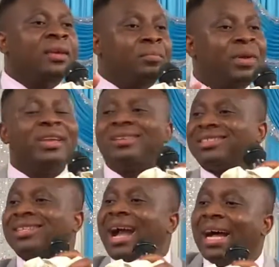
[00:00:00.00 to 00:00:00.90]
being
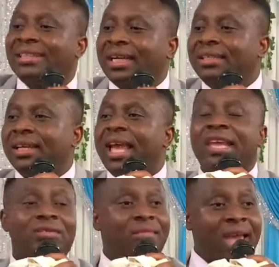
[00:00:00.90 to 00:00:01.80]
scattered,
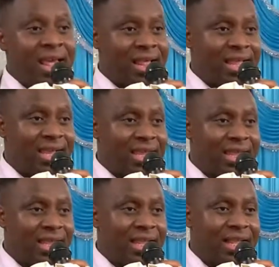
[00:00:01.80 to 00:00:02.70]
amen,
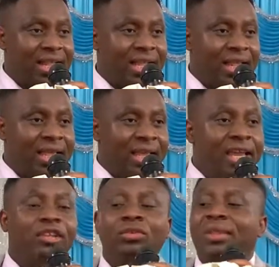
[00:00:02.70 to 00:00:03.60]

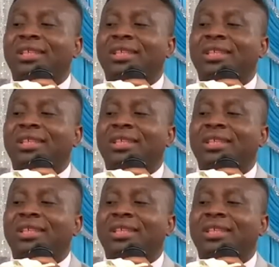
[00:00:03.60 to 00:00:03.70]
into the